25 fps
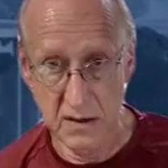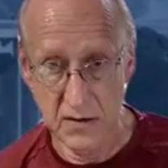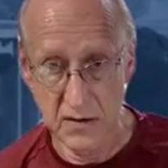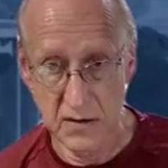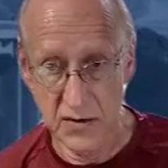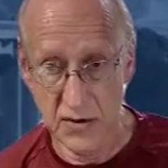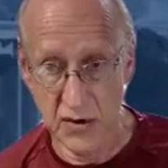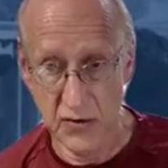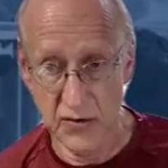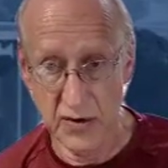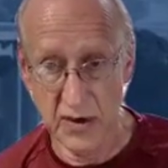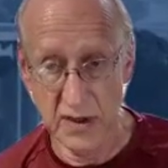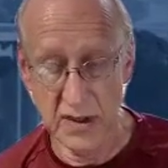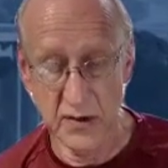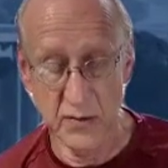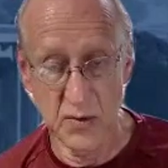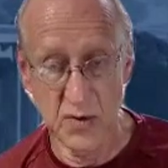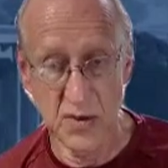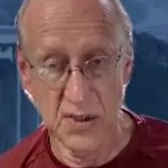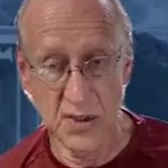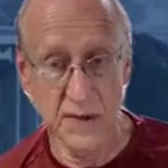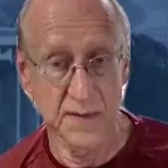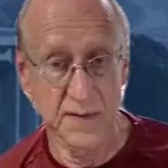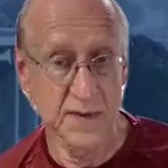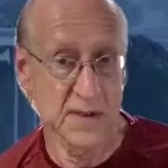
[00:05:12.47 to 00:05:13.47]
So in other
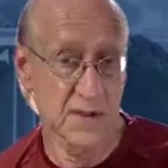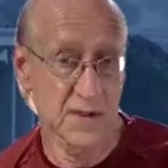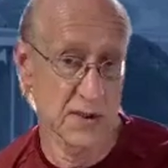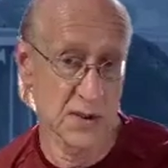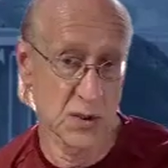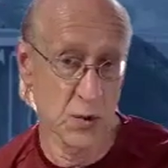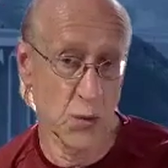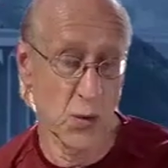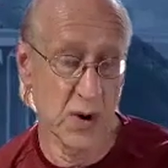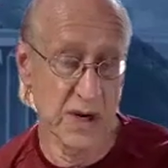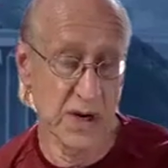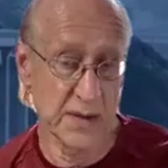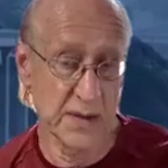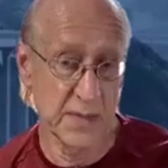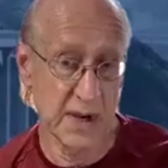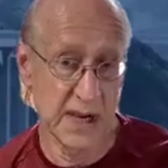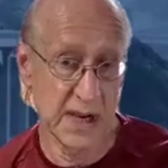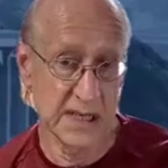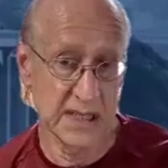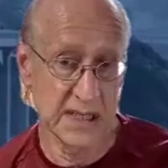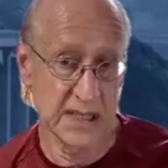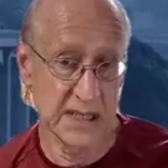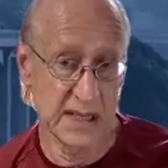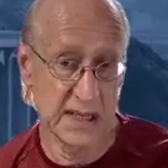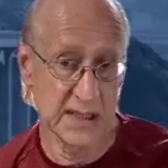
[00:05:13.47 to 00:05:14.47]
words, if it's a 20
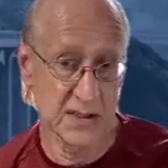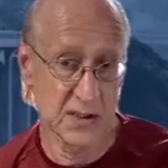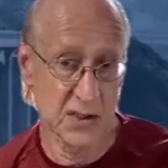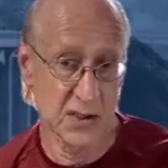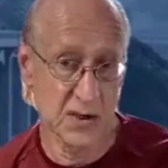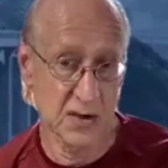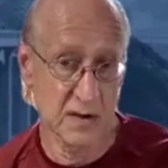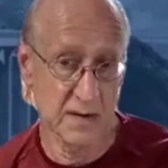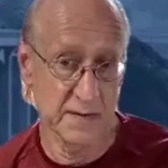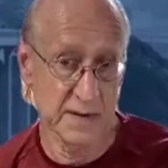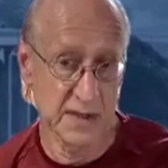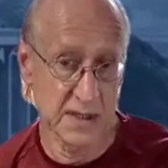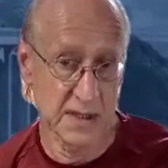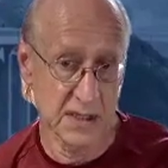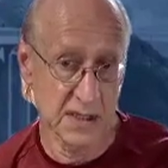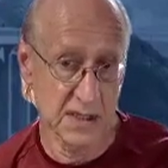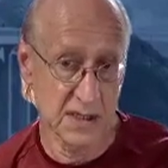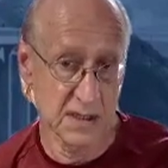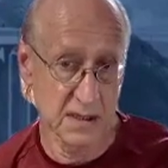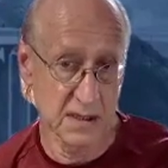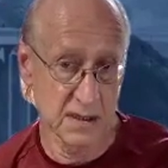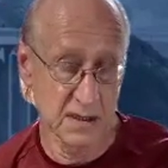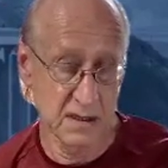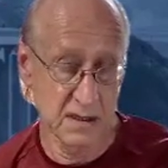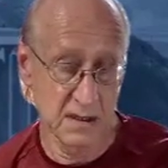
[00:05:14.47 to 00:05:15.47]
by 10
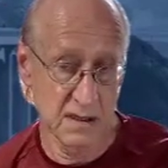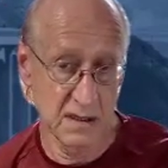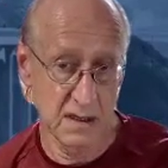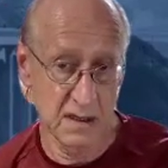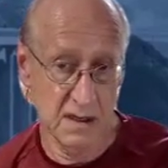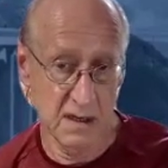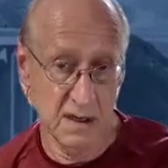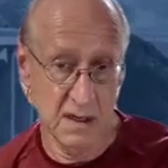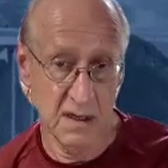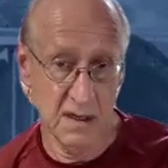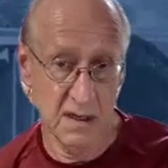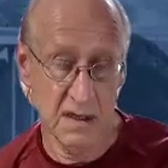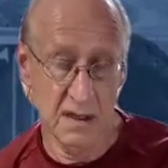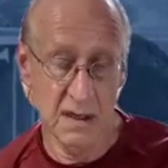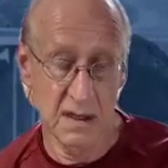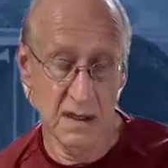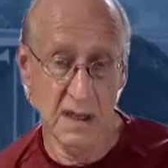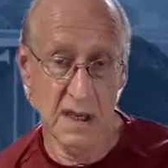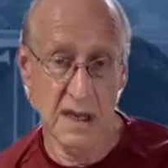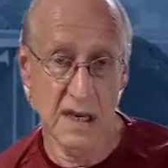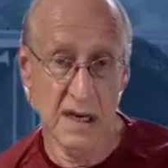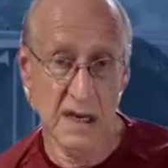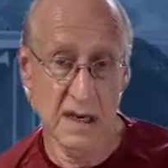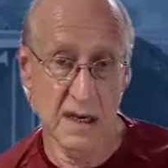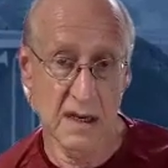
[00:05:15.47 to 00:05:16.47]
service,
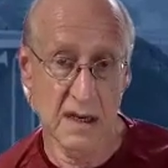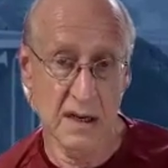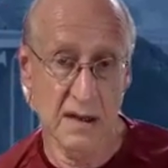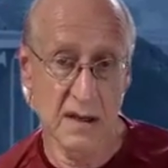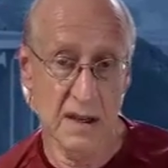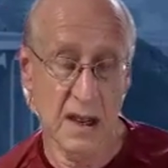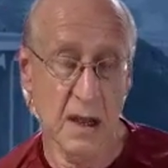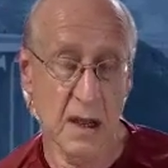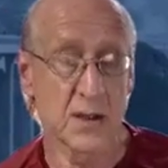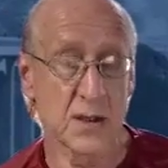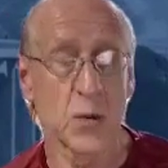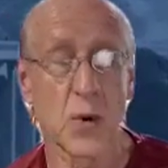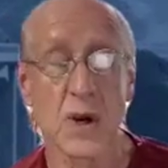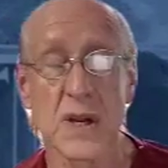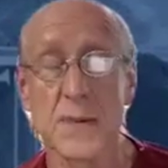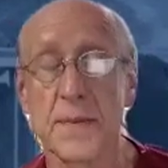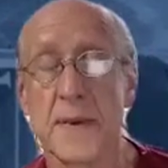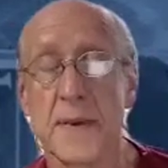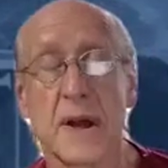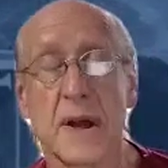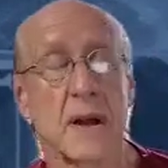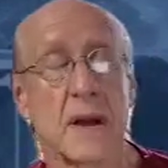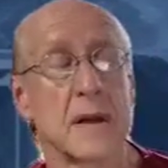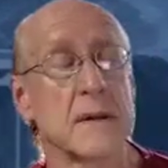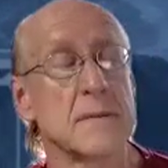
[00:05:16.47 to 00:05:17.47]
then a
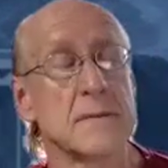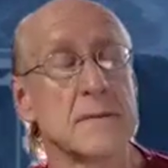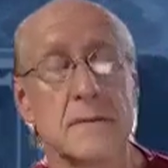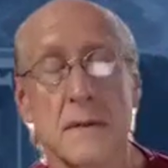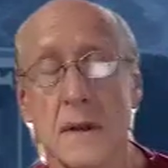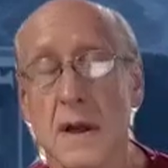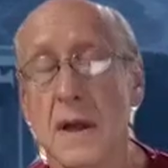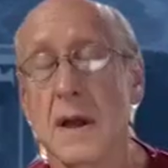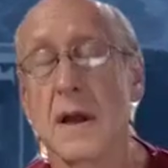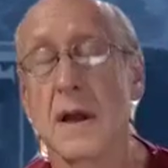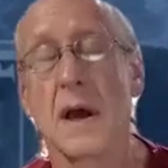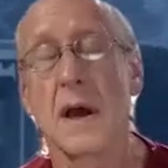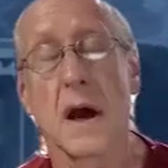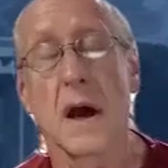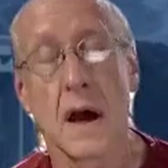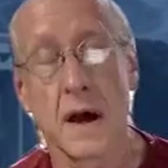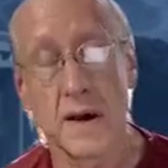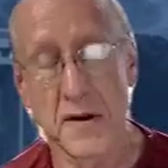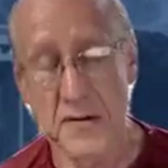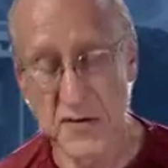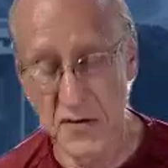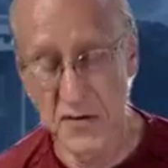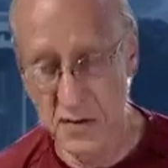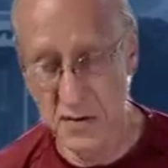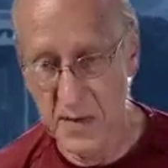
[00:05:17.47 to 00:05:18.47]

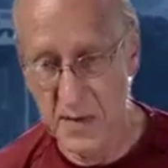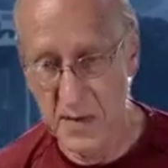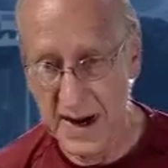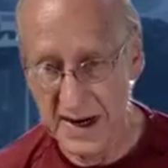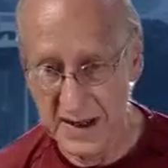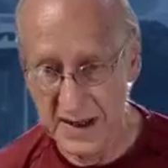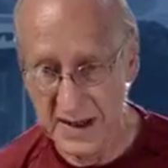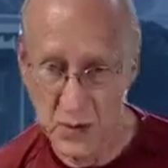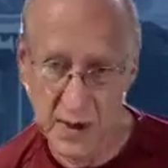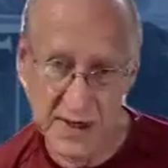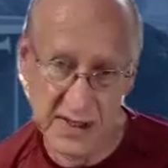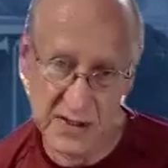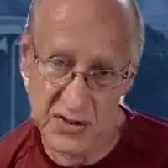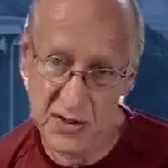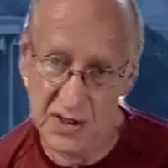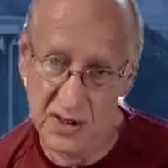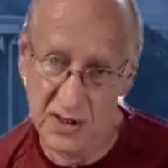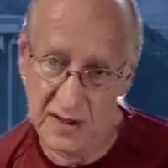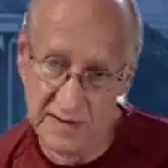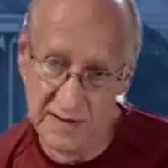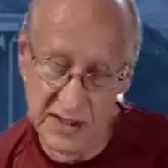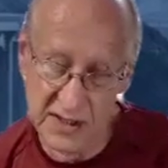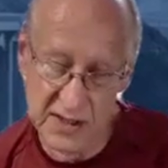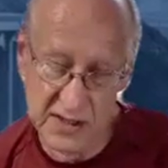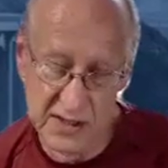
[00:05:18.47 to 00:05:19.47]
100 by 20
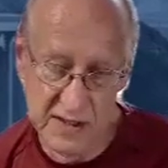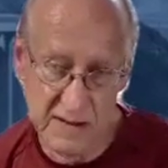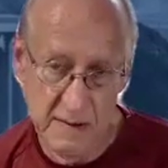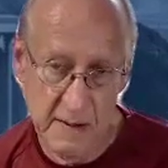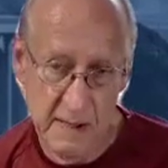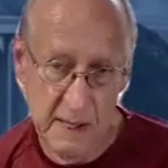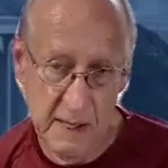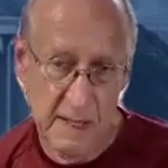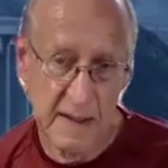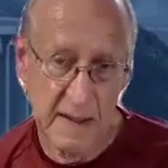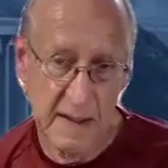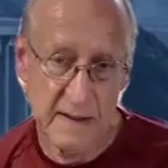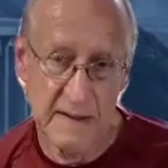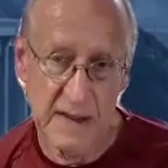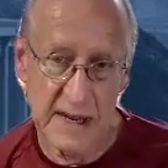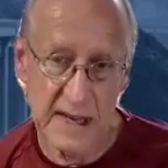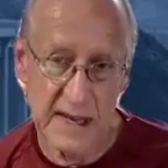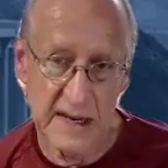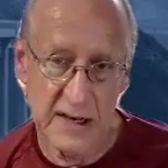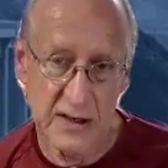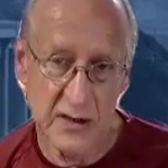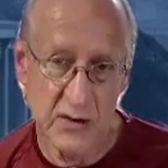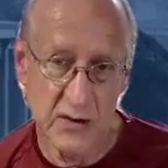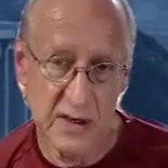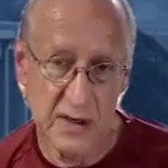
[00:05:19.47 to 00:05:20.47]
service,
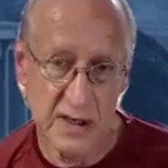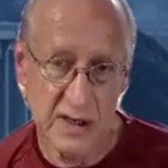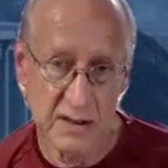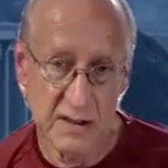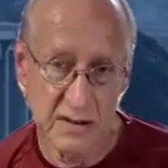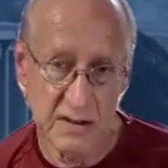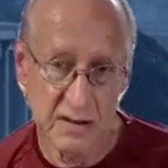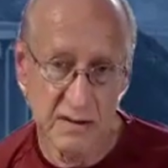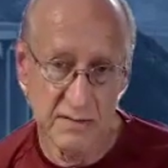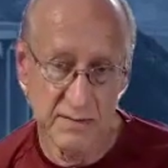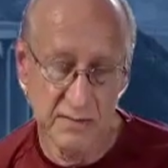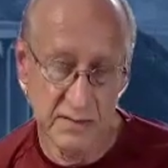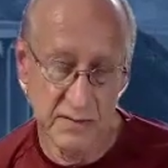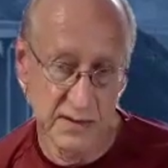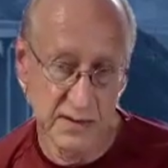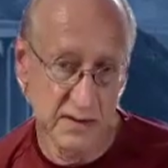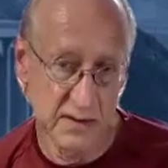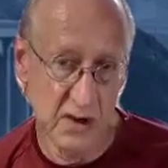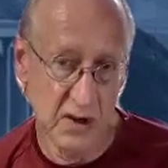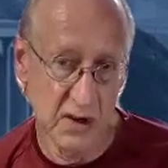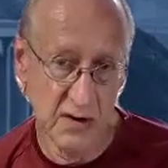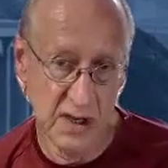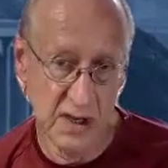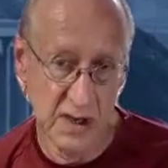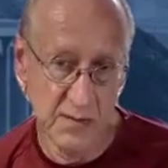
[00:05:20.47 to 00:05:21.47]
then you need to
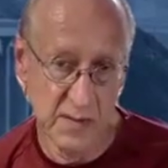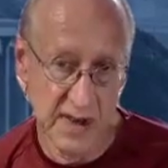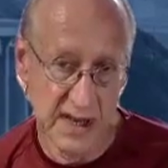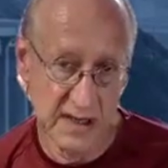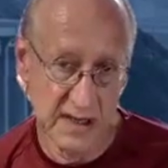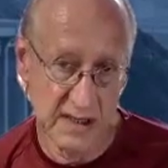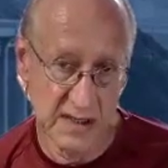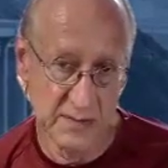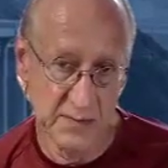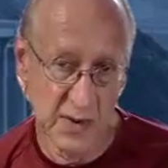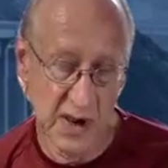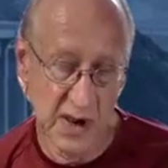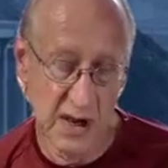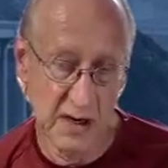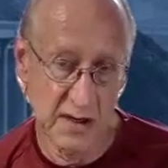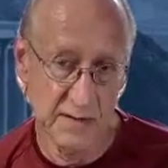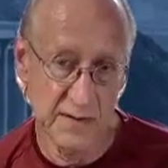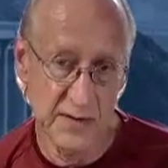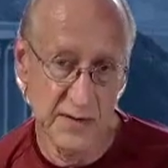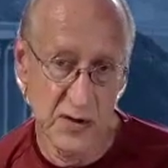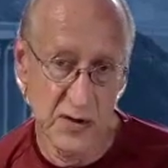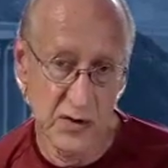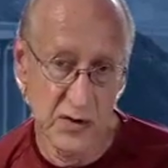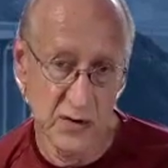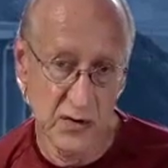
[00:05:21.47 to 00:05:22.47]
document as part
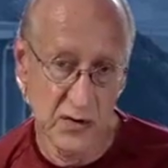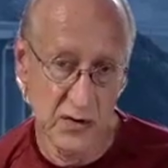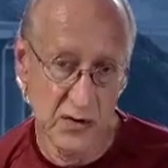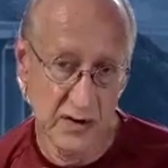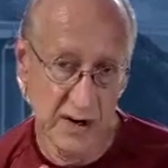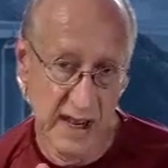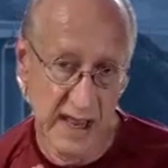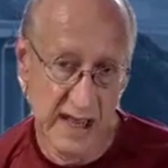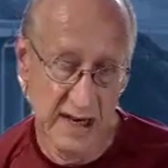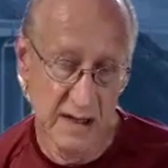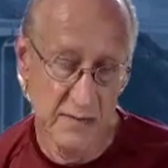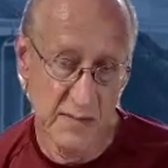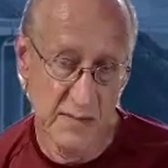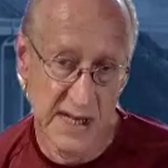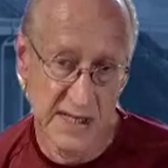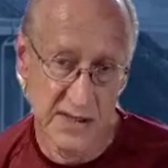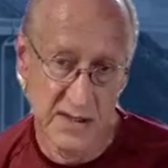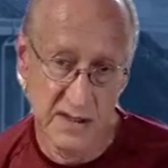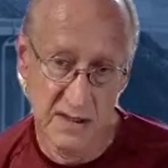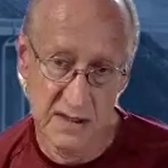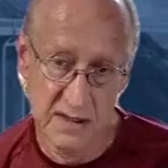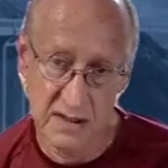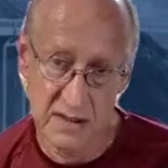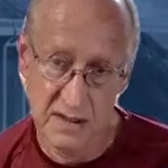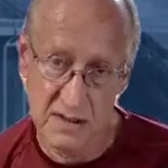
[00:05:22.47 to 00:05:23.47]
of your
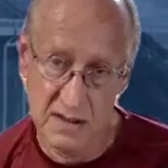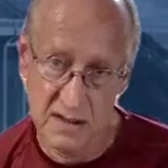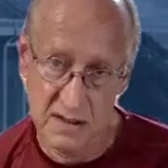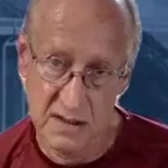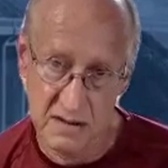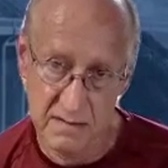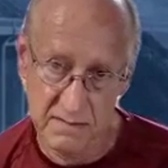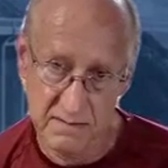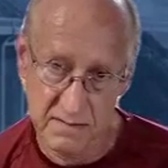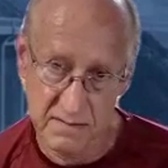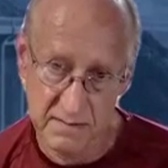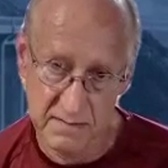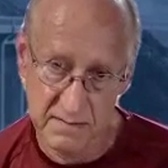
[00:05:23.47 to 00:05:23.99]
NMS's,